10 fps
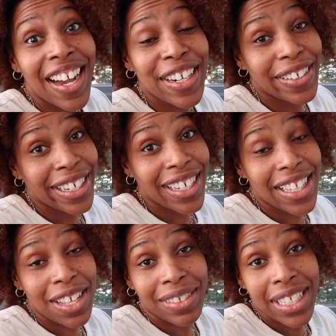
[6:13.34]
all right y'all
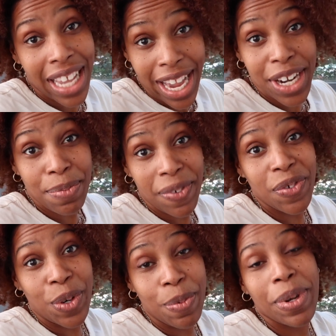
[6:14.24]
i was tired
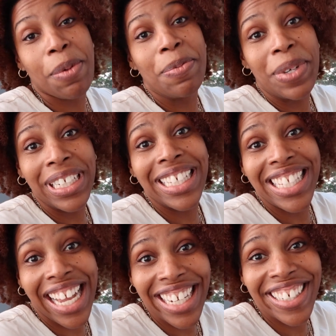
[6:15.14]
before but i'm really
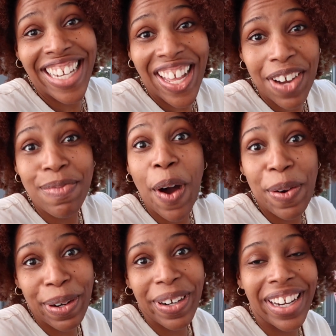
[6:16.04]
tired now i'm
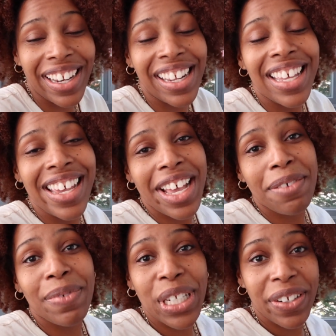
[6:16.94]
hungry
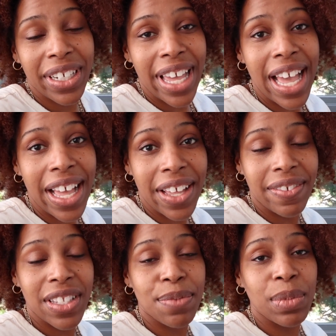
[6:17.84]
i'm gonna get ready to
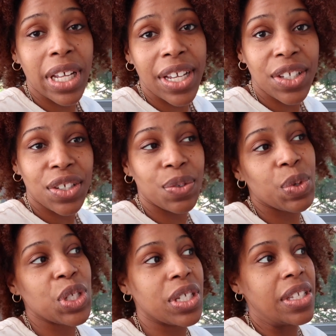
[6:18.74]
have some lunch
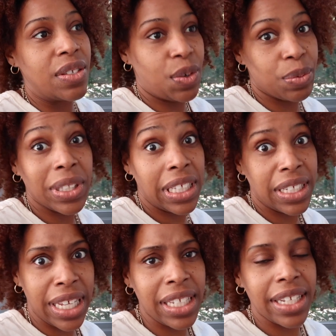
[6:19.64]
which is a really
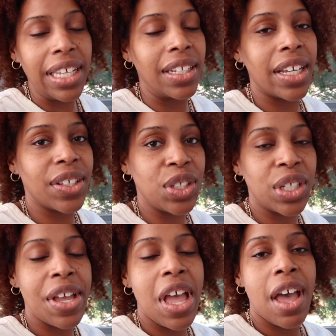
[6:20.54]
late late lunch
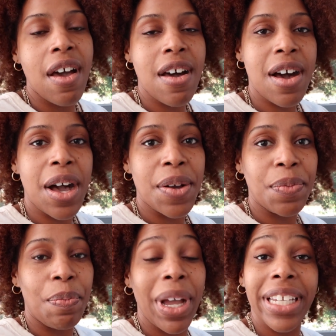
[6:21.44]

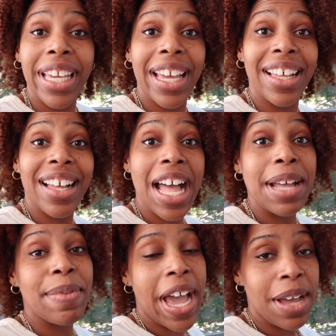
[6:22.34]
um, but yeah
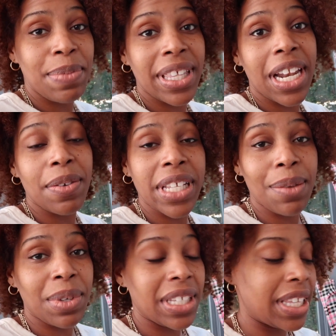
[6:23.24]
i'm happy that i was
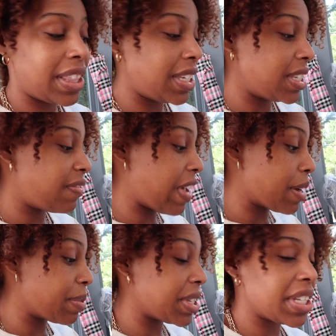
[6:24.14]
able to get these
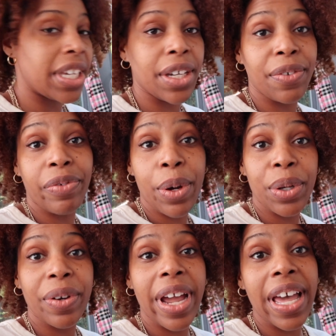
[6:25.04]
fabrics here
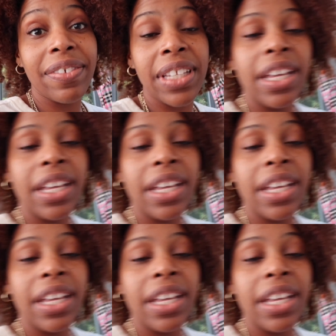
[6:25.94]
photographed